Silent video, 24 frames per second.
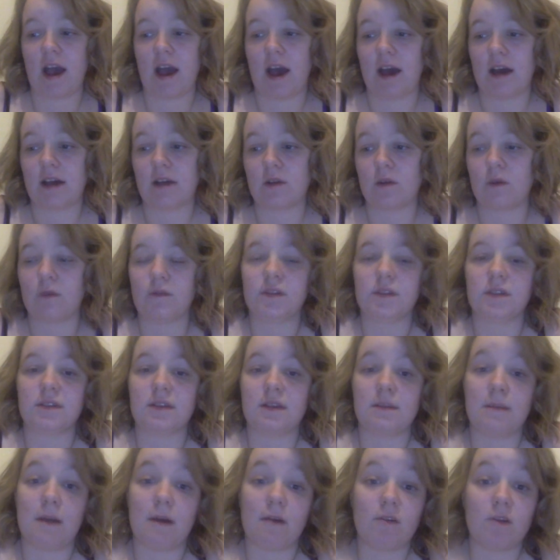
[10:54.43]
and
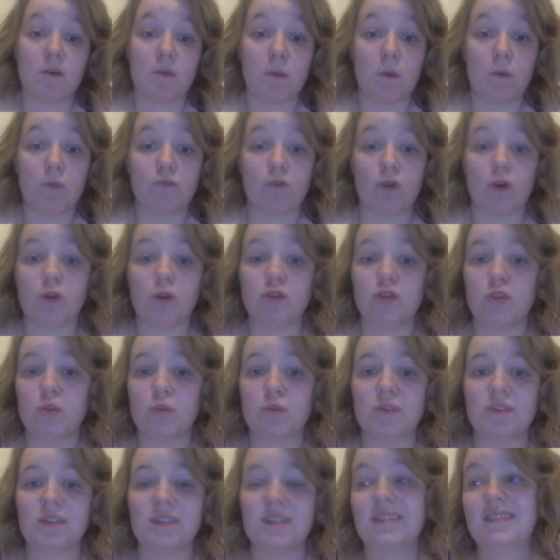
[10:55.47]
obviously Marilyn Monroe, she
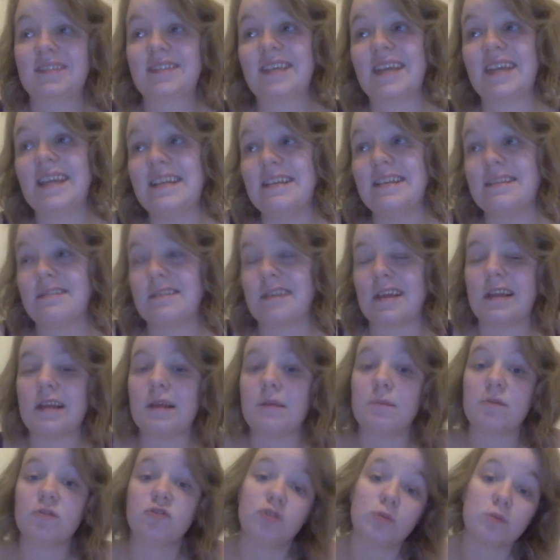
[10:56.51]
wasn't skinny,
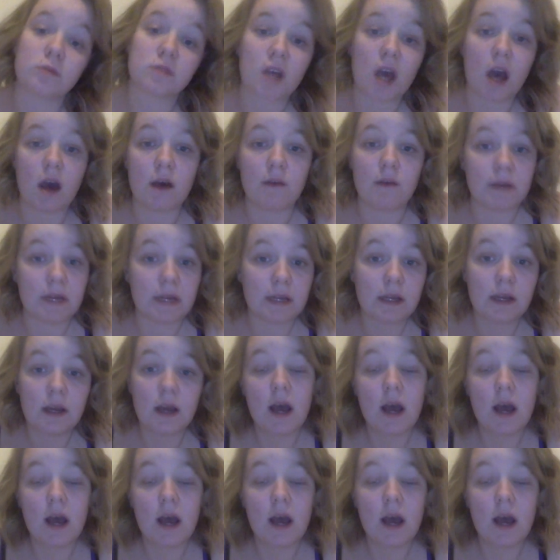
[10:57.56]
but she was curvy,